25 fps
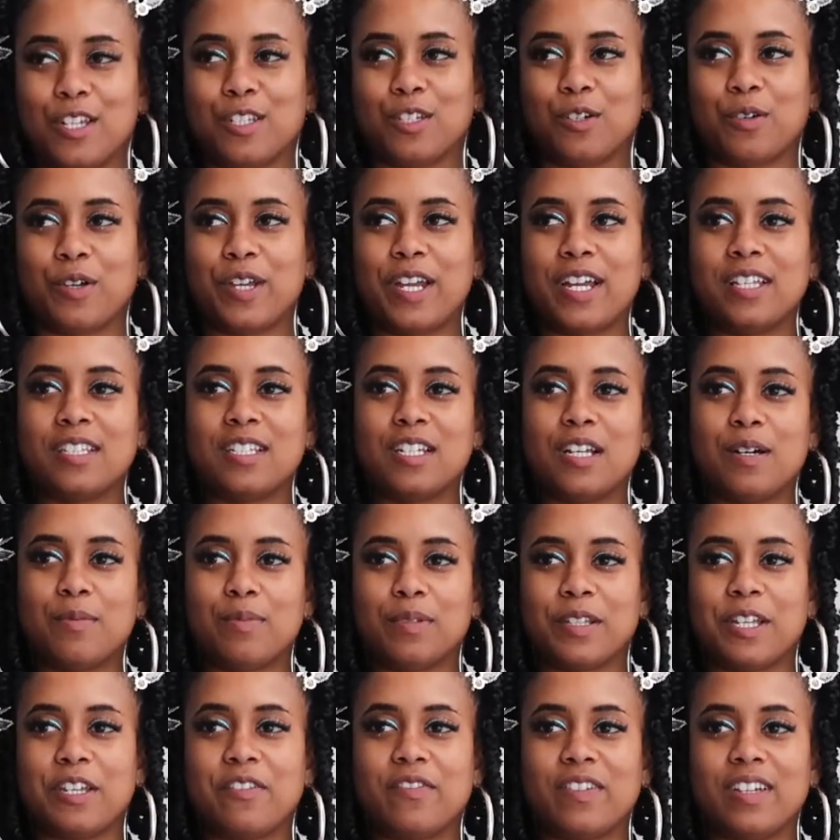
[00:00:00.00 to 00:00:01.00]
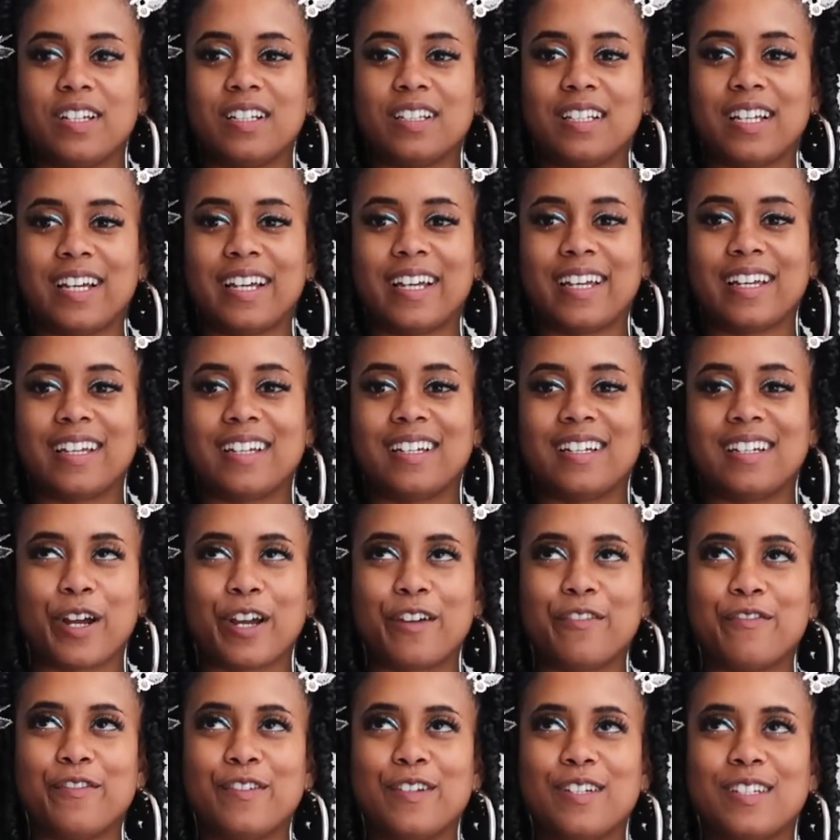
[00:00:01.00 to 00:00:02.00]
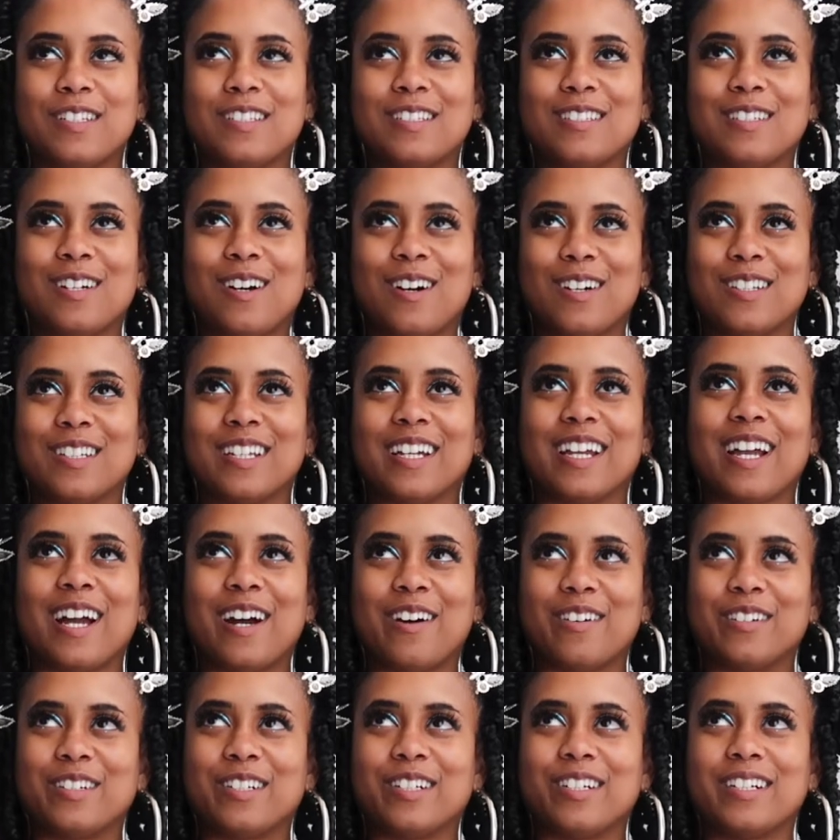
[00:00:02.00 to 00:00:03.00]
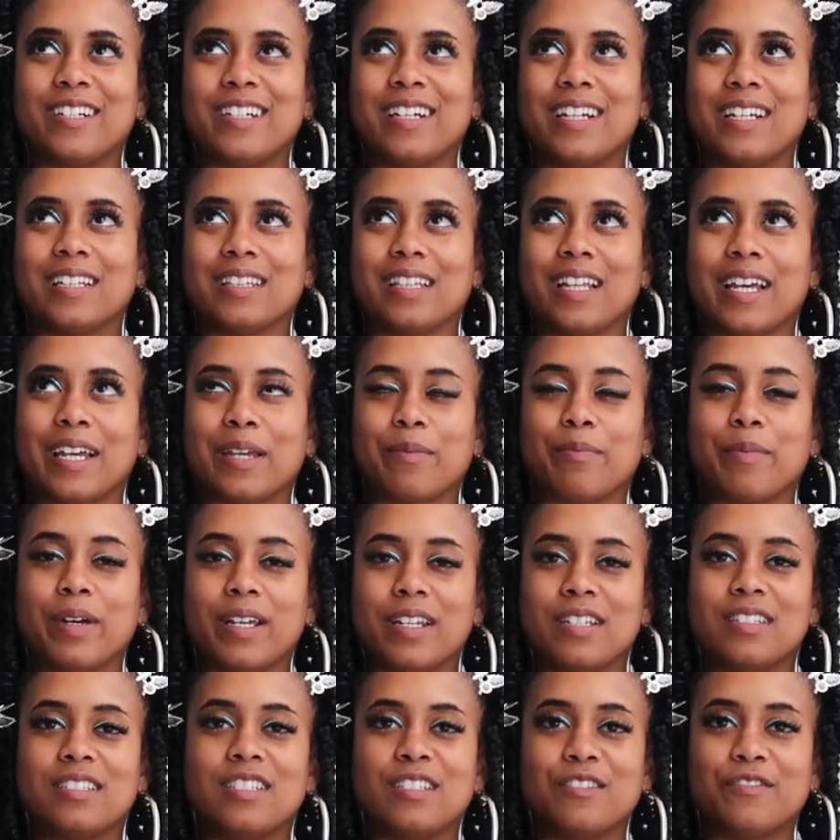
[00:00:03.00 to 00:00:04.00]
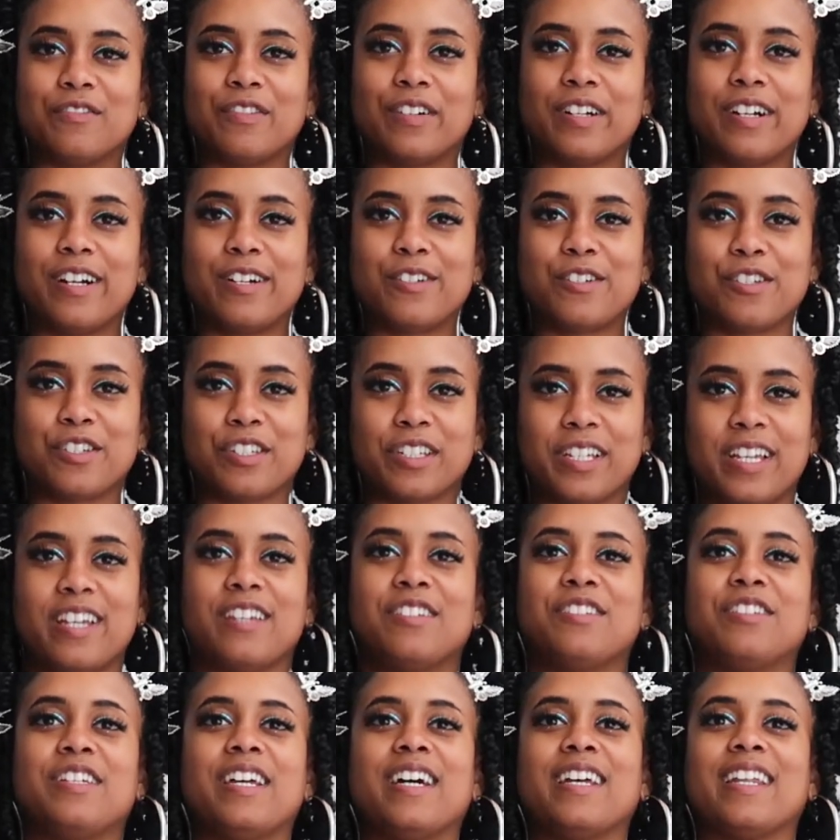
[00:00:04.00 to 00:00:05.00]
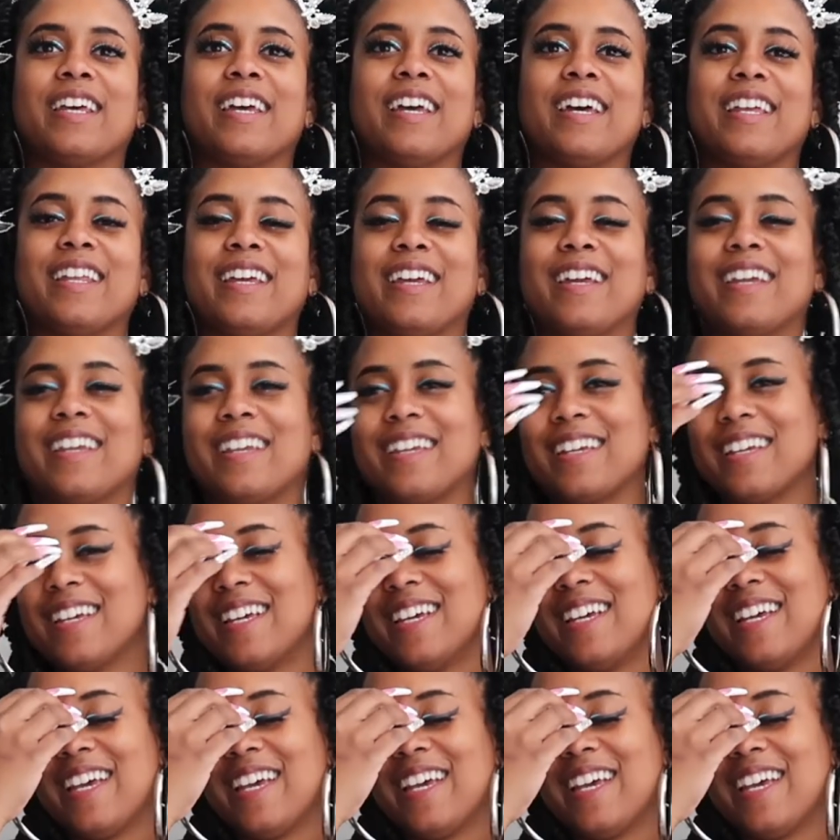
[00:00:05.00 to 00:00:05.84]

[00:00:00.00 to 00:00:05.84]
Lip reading: So he ended up leaving like breakfast on the counter and like medicine for her just in case she had a headache.